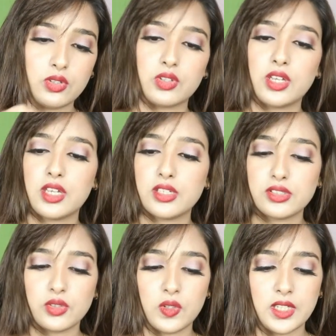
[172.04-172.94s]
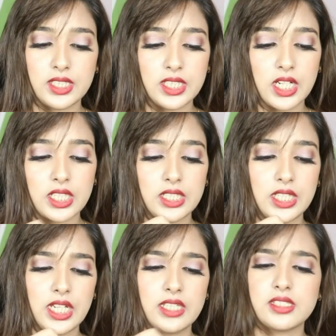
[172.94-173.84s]
Okay, so it
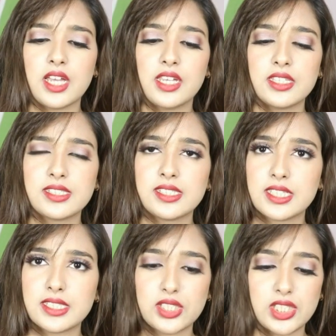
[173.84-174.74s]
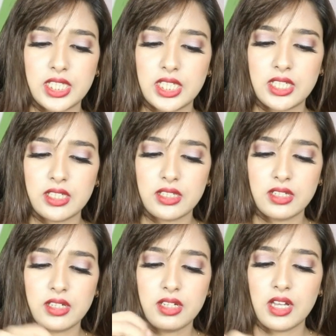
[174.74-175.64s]
contains, I guess, 60
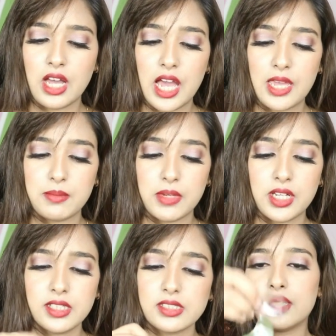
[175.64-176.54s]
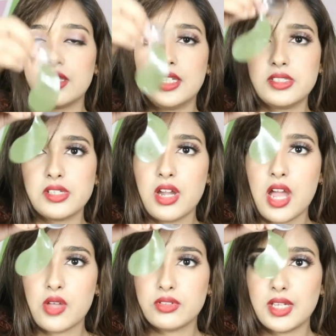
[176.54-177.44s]
eye masks. These are
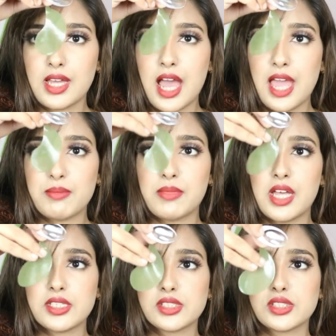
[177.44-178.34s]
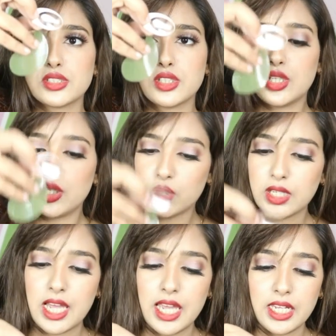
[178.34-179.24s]
how the eye masks look
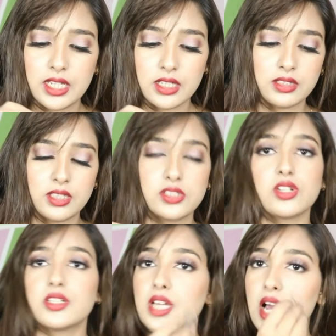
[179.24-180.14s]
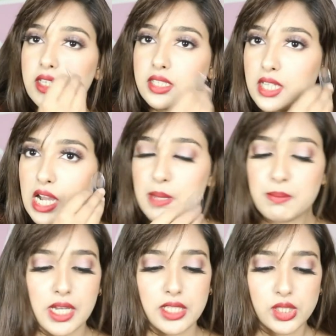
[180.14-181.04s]
like. These are the under eye
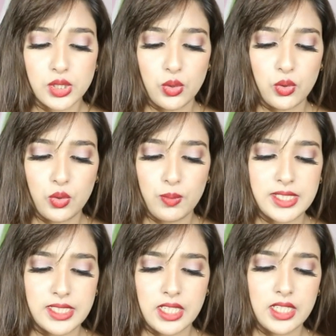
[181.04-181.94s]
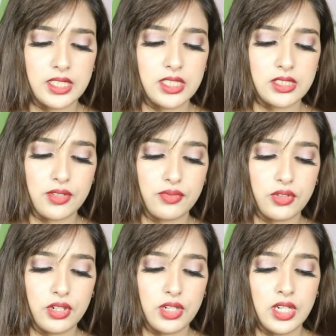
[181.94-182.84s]
masks, so basically these are
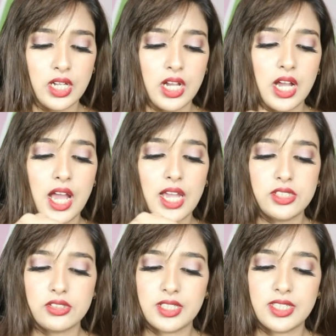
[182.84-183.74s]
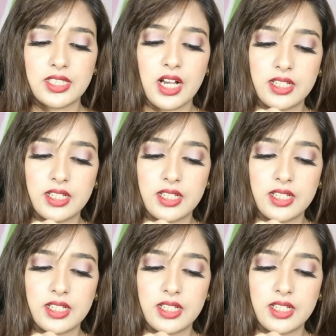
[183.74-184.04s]
for hydrating the